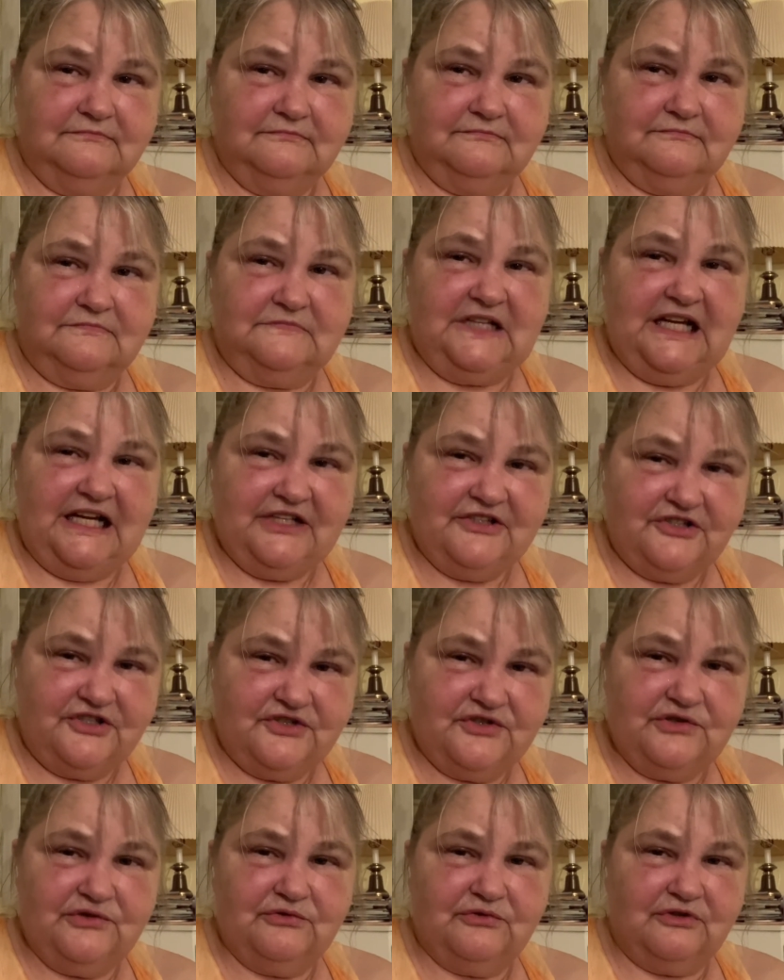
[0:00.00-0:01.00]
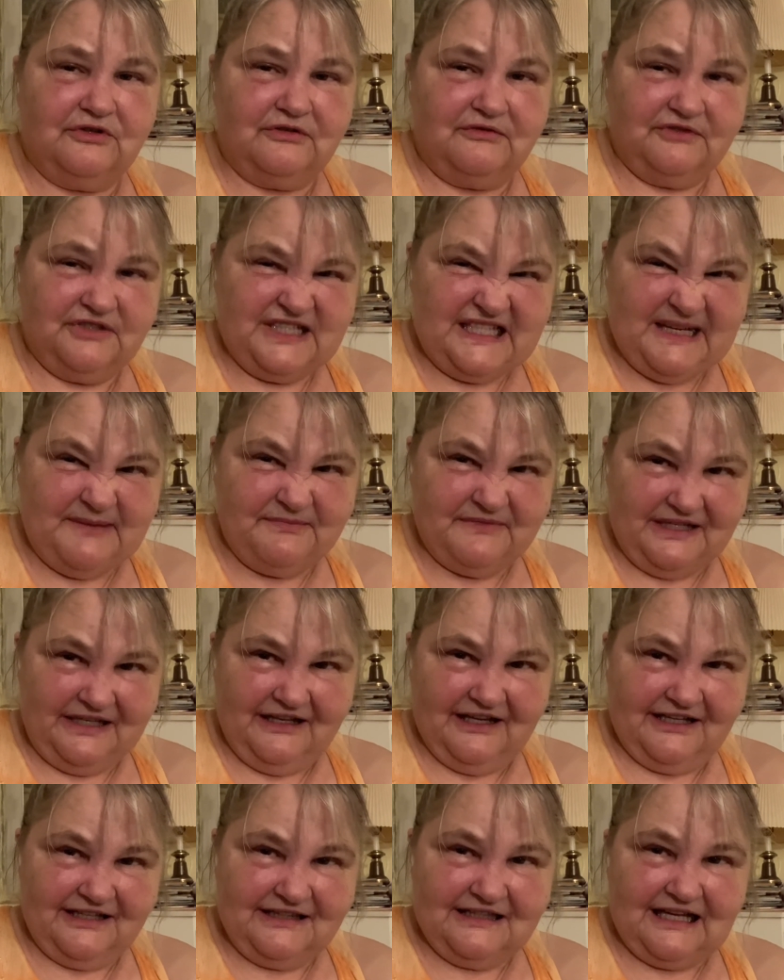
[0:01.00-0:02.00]
not sure, or something
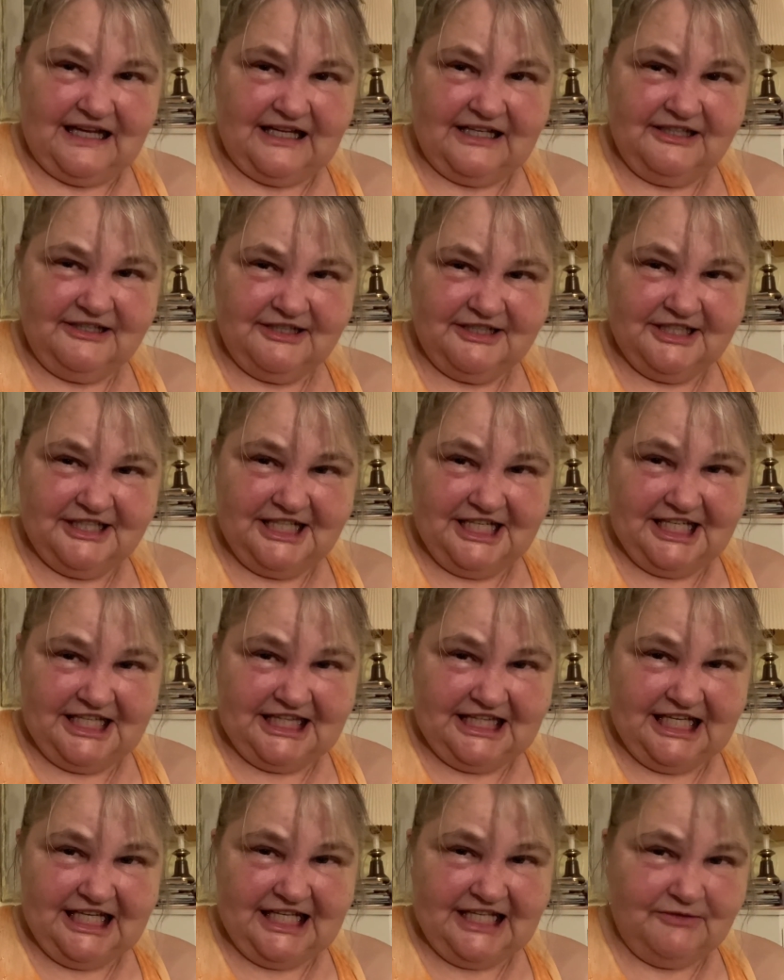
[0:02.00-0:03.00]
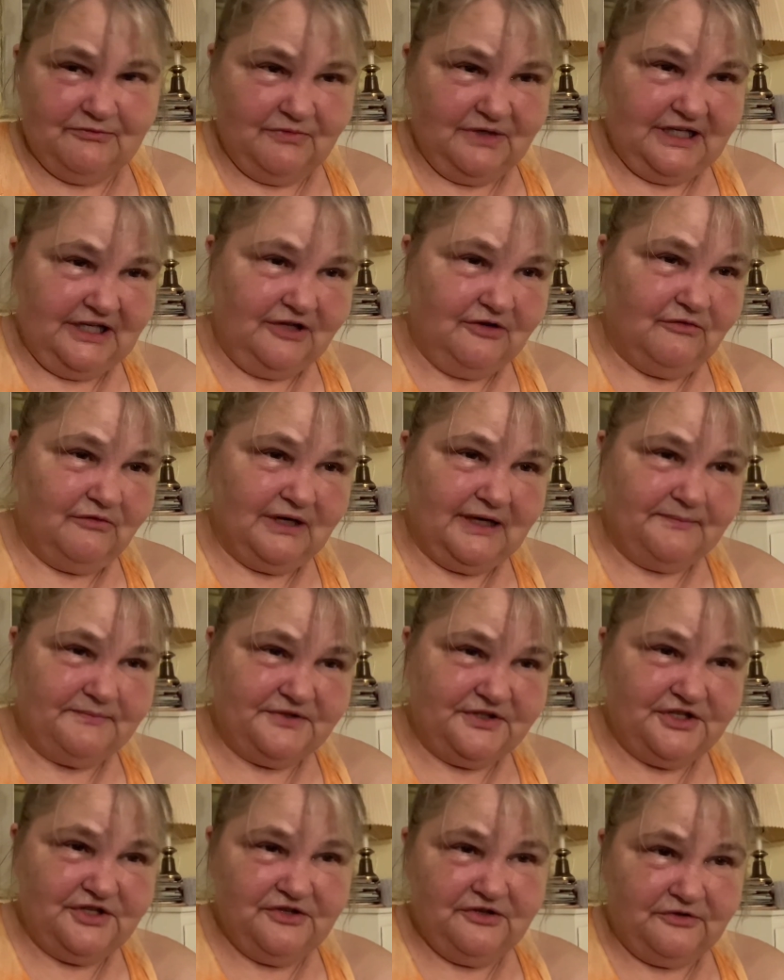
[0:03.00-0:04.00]
like that. And then we go up
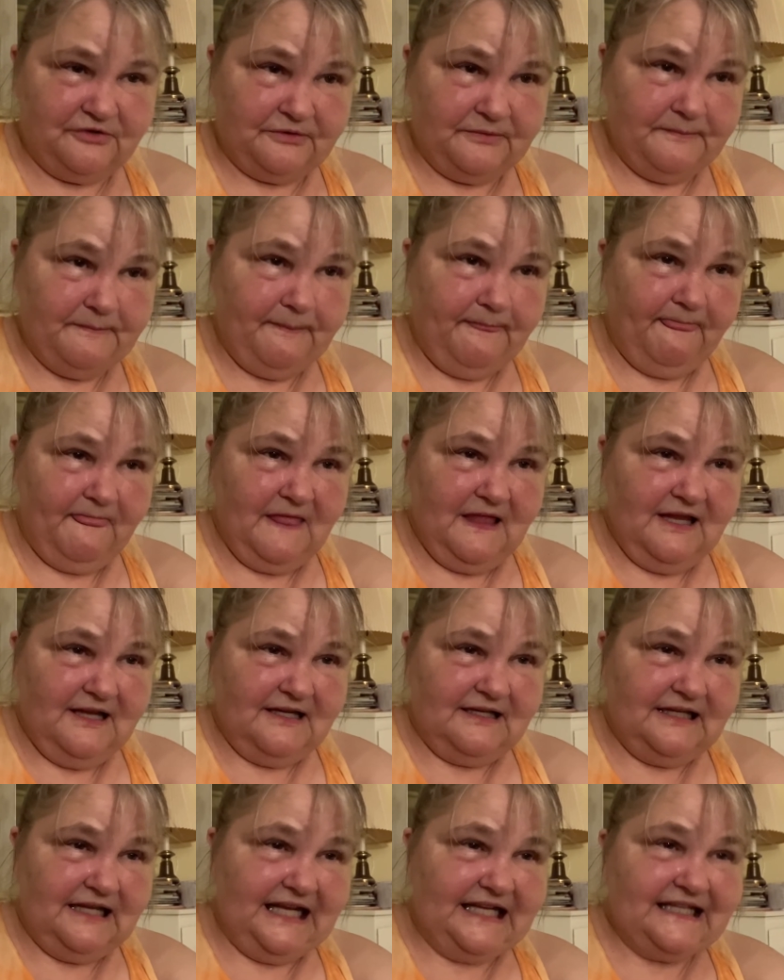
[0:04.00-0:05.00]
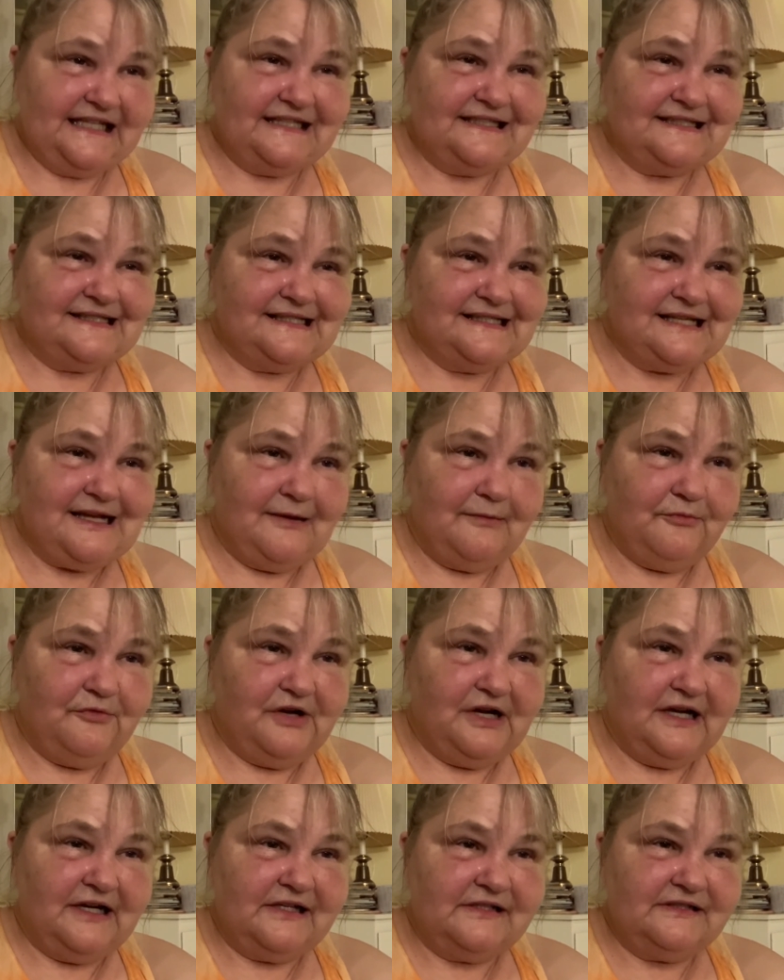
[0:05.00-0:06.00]
to like it
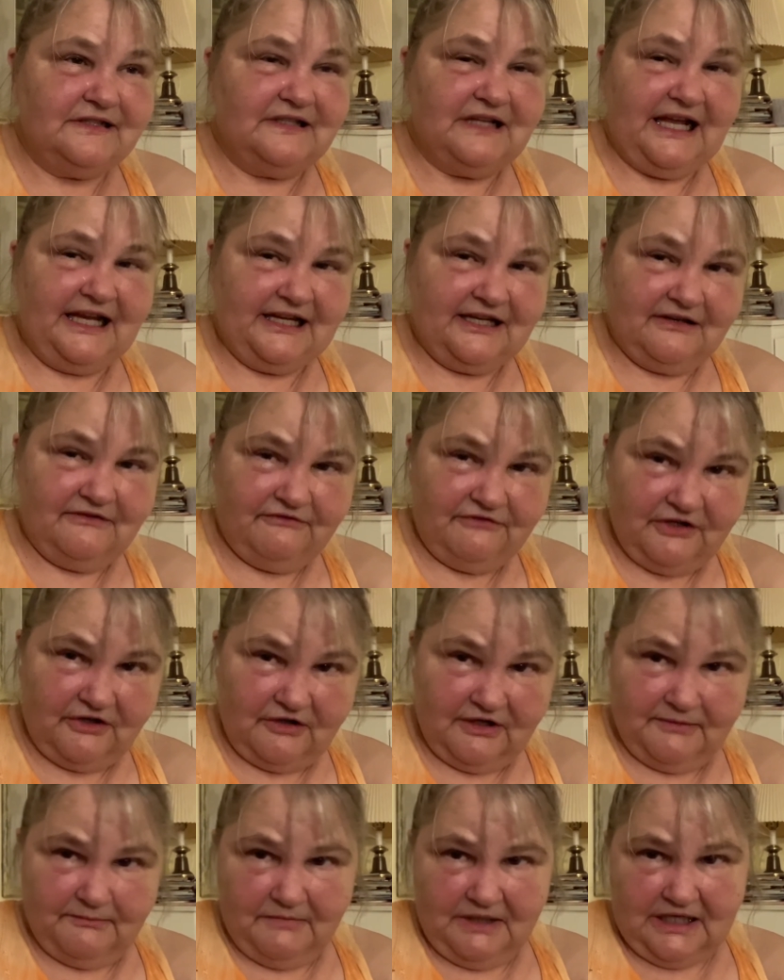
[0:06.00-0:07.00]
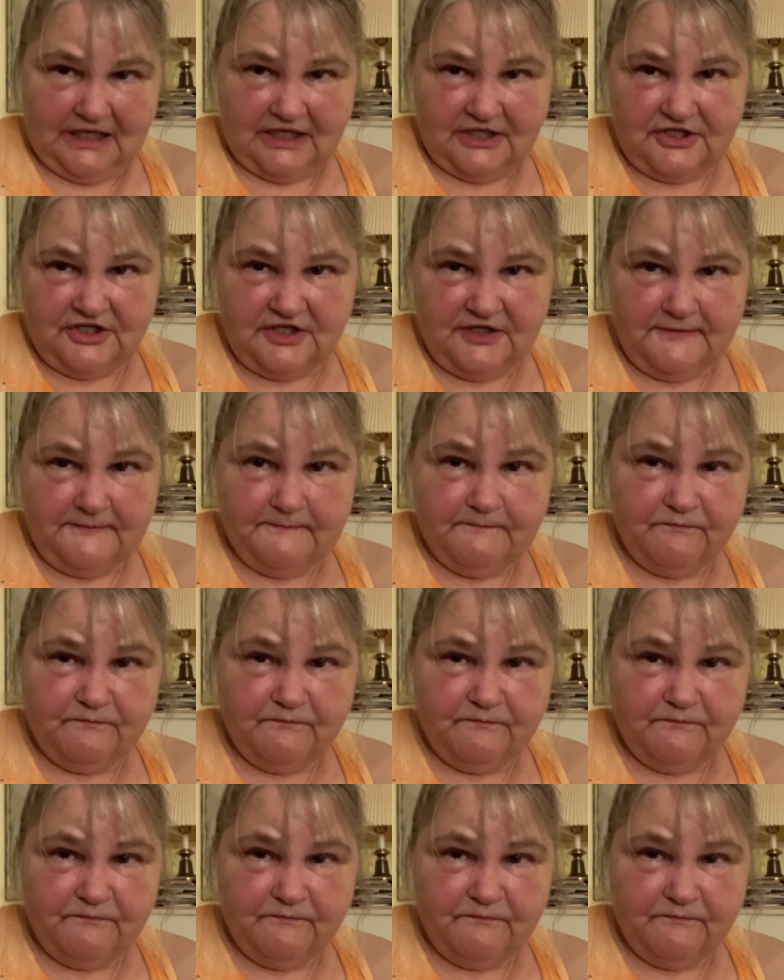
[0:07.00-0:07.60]
somewhat, like it very much.